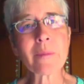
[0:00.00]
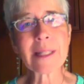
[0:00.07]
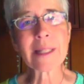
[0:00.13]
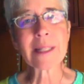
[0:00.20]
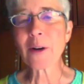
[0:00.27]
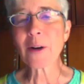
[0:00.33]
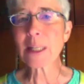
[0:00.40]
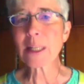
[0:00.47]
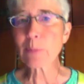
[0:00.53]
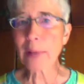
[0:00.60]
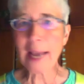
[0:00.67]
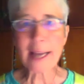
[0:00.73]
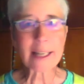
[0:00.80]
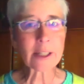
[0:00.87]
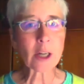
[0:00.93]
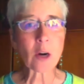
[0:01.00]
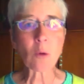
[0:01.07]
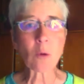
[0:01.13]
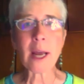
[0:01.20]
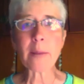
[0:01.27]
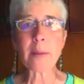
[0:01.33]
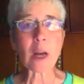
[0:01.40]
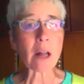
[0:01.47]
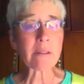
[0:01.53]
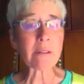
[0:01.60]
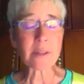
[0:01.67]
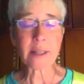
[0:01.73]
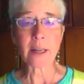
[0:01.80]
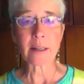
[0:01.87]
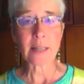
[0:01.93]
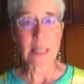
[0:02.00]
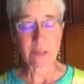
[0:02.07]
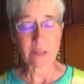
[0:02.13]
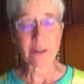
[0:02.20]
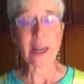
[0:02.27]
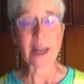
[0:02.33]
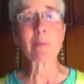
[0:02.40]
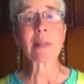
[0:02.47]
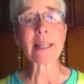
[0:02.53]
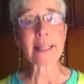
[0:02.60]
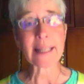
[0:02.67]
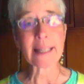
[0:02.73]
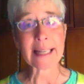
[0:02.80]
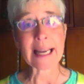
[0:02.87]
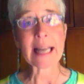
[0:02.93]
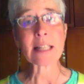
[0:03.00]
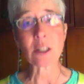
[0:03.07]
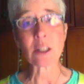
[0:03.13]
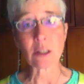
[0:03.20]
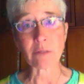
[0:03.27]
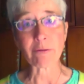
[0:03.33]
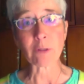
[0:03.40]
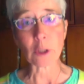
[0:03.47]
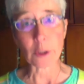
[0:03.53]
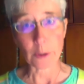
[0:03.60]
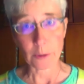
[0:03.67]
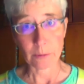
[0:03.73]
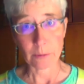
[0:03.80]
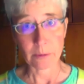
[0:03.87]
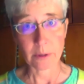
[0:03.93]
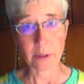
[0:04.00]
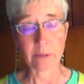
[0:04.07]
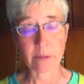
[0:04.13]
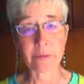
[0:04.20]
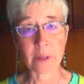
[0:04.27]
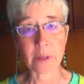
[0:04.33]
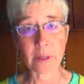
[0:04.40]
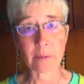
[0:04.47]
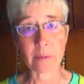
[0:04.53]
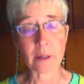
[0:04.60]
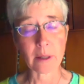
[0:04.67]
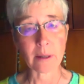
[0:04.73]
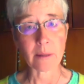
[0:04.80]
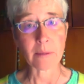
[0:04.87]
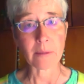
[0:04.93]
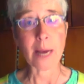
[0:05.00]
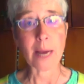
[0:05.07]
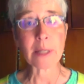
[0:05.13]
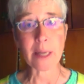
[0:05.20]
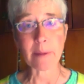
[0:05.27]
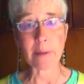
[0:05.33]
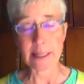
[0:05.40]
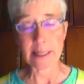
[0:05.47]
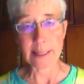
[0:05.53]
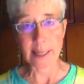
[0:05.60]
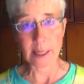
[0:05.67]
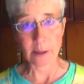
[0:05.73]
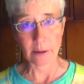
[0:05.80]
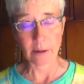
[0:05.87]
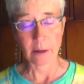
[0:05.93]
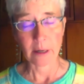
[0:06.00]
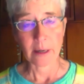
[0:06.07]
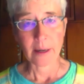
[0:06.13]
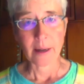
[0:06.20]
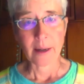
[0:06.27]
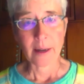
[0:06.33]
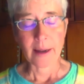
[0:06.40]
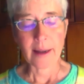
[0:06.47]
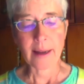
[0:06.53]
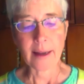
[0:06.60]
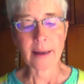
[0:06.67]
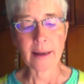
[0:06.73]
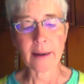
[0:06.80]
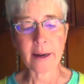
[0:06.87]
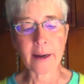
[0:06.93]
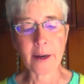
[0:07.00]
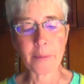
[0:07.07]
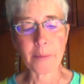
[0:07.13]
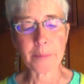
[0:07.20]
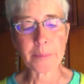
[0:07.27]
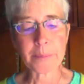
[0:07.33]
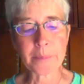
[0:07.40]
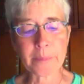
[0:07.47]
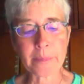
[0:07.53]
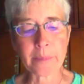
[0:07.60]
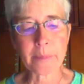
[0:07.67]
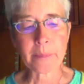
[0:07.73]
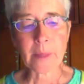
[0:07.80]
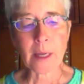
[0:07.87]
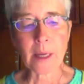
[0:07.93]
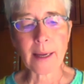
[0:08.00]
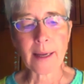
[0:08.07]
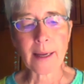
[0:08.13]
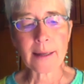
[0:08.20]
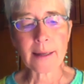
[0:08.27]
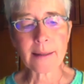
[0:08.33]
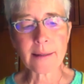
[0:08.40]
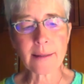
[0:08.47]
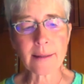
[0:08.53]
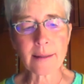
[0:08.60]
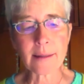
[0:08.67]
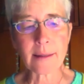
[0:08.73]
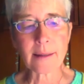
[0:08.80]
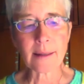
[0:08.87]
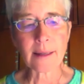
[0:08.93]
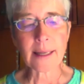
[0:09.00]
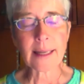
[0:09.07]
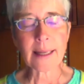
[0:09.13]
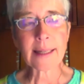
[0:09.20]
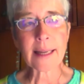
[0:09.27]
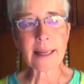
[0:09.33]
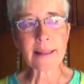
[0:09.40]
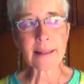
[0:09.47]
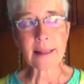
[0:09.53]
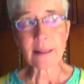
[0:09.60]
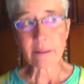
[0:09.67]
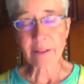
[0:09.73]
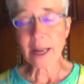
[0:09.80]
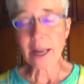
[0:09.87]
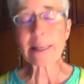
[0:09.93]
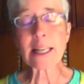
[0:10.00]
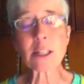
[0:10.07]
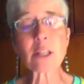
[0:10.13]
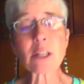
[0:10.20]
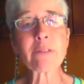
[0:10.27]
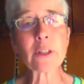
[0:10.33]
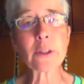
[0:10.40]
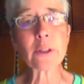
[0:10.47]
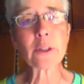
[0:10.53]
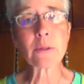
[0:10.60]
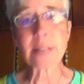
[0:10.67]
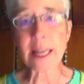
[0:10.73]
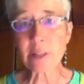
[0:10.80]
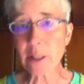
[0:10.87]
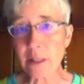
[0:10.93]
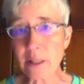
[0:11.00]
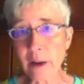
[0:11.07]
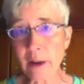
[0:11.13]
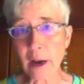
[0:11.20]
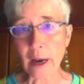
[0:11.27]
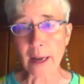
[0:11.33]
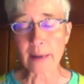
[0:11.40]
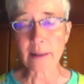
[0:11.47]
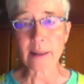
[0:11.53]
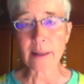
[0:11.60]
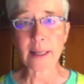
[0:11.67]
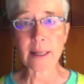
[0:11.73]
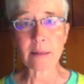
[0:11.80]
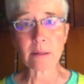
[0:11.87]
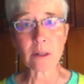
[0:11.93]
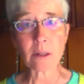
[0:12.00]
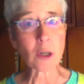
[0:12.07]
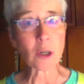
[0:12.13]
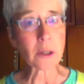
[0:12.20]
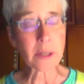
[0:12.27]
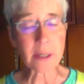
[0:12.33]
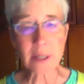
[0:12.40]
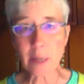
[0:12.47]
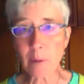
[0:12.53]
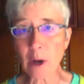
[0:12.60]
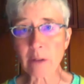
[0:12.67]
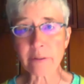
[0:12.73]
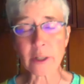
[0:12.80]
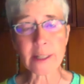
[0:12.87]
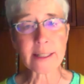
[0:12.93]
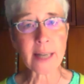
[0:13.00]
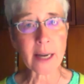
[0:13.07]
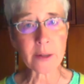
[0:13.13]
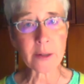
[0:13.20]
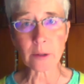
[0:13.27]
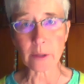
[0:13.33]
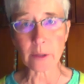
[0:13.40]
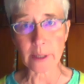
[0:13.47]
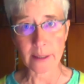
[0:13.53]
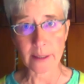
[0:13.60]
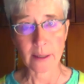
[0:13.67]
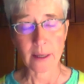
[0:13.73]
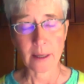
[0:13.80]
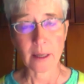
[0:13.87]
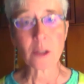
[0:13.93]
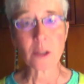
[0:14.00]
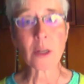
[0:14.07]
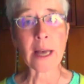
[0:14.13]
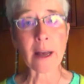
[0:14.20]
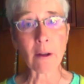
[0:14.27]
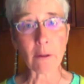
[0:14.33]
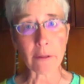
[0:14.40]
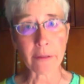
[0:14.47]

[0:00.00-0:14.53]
he's planning to go away, but all of a sudden his family gets the flu. So the epidemic is here. And the family gets the flu. David does not. He nurses them all very tenderly to health.